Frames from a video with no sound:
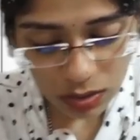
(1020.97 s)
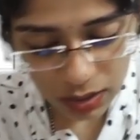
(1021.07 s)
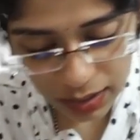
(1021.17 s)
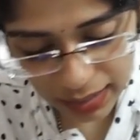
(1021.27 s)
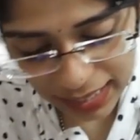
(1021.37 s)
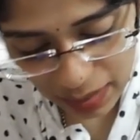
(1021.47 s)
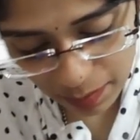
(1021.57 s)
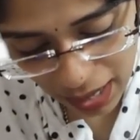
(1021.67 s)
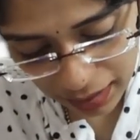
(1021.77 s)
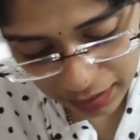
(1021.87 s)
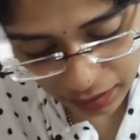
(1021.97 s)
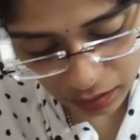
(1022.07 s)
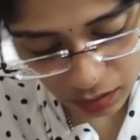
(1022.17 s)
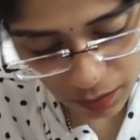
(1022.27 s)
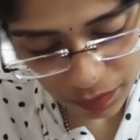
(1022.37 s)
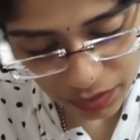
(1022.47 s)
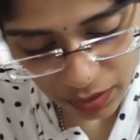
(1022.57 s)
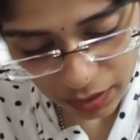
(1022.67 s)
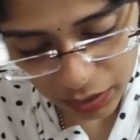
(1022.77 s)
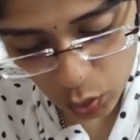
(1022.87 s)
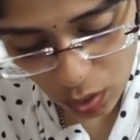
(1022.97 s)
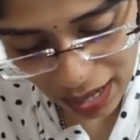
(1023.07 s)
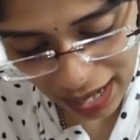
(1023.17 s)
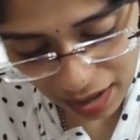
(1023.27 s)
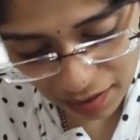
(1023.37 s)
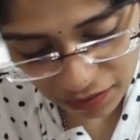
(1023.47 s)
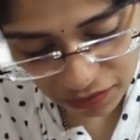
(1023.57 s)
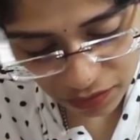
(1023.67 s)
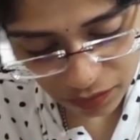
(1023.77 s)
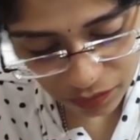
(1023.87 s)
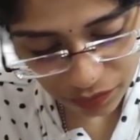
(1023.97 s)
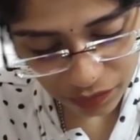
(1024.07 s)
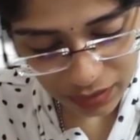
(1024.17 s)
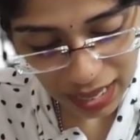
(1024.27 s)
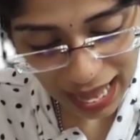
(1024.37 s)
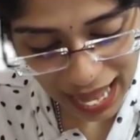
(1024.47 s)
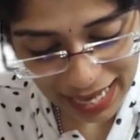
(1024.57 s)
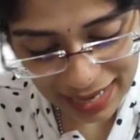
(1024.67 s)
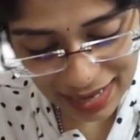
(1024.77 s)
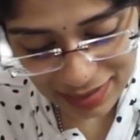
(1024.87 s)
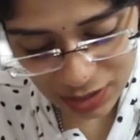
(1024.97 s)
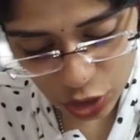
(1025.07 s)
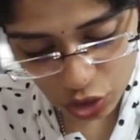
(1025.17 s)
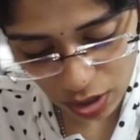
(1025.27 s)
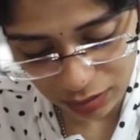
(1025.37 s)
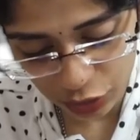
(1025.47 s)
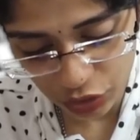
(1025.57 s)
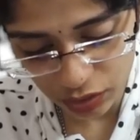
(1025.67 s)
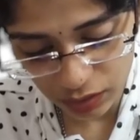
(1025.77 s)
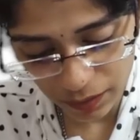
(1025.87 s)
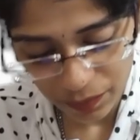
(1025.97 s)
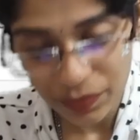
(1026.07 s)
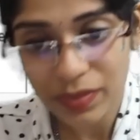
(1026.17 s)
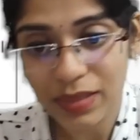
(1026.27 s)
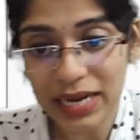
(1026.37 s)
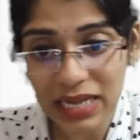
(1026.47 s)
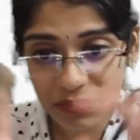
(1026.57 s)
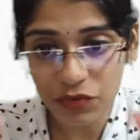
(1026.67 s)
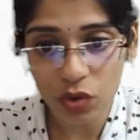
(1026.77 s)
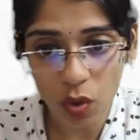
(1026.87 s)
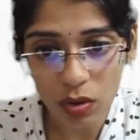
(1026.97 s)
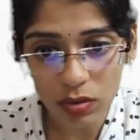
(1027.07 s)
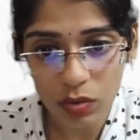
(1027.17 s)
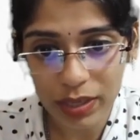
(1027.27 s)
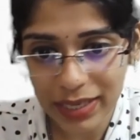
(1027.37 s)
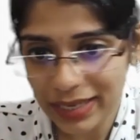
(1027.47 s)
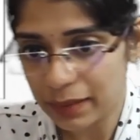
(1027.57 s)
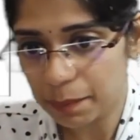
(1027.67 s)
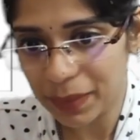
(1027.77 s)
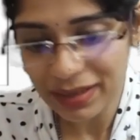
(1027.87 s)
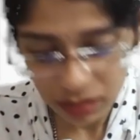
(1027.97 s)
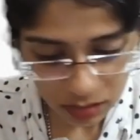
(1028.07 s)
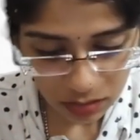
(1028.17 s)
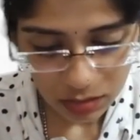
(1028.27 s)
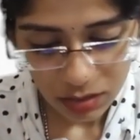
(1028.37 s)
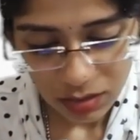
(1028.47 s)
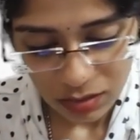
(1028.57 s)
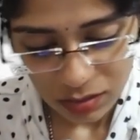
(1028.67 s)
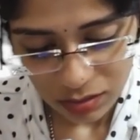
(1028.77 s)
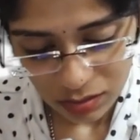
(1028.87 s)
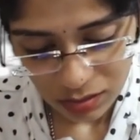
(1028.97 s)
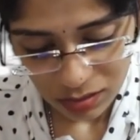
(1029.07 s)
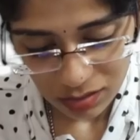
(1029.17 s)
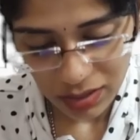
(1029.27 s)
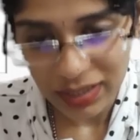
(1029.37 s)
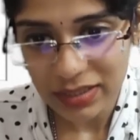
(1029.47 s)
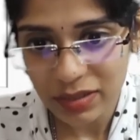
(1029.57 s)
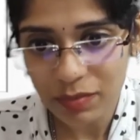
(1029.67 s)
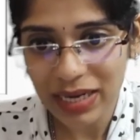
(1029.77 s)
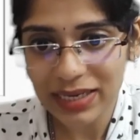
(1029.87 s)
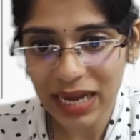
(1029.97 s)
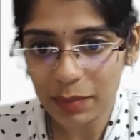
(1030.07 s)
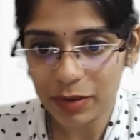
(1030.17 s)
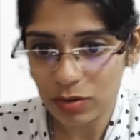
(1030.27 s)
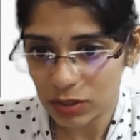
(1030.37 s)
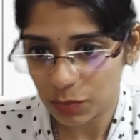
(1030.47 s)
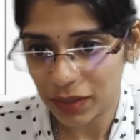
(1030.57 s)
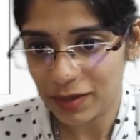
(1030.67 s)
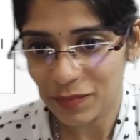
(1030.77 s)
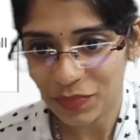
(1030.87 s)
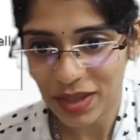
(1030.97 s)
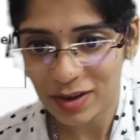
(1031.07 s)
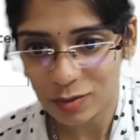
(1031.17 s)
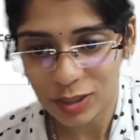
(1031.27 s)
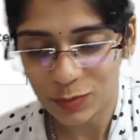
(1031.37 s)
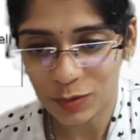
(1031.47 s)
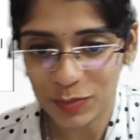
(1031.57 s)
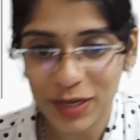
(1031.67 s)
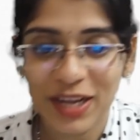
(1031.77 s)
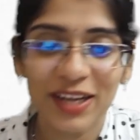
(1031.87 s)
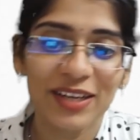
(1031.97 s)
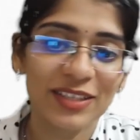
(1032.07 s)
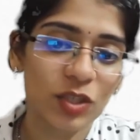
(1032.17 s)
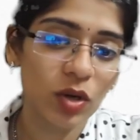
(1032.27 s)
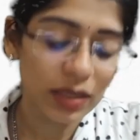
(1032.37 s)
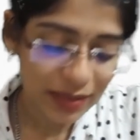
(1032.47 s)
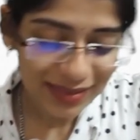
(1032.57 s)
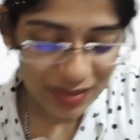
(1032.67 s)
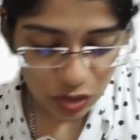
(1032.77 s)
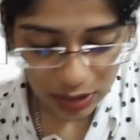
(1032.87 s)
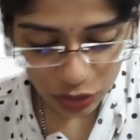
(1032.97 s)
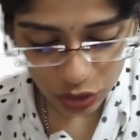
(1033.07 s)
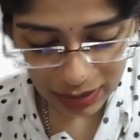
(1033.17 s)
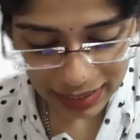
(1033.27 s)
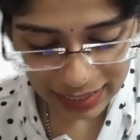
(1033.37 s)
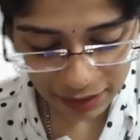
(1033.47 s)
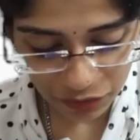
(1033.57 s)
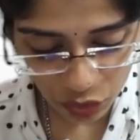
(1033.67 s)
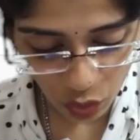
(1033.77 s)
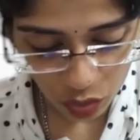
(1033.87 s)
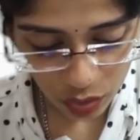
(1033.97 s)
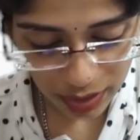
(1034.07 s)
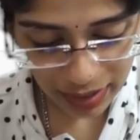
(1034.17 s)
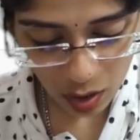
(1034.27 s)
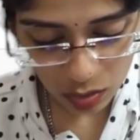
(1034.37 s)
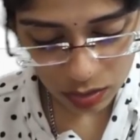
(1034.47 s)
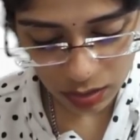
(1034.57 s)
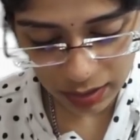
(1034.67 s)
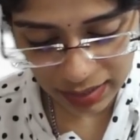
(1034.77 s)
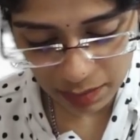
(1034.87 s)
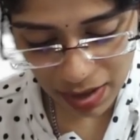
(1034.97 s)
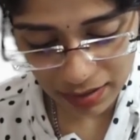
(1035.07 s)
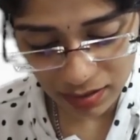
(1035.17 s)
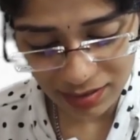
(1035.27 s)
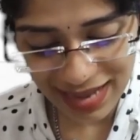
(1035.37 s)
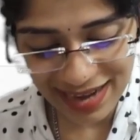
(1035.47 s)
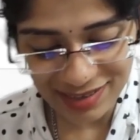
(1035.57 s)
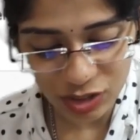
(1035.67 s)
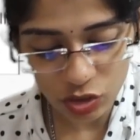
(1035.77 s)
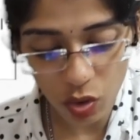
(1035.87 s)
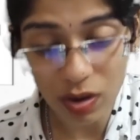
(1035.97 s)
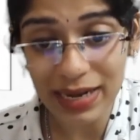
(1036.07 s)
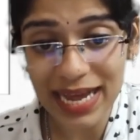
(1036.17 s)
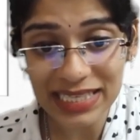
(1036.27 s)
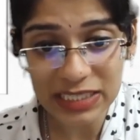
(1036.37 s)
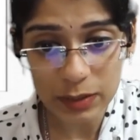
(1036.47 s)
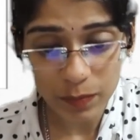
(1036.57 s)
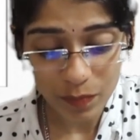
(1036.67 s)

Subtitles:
the grey matter, you have another structure that I have drawn, okay, in pink. Right, in my tab it looks pink, there it looks purple. So this structure that I have drawn, okay, around the grey matter, that is called as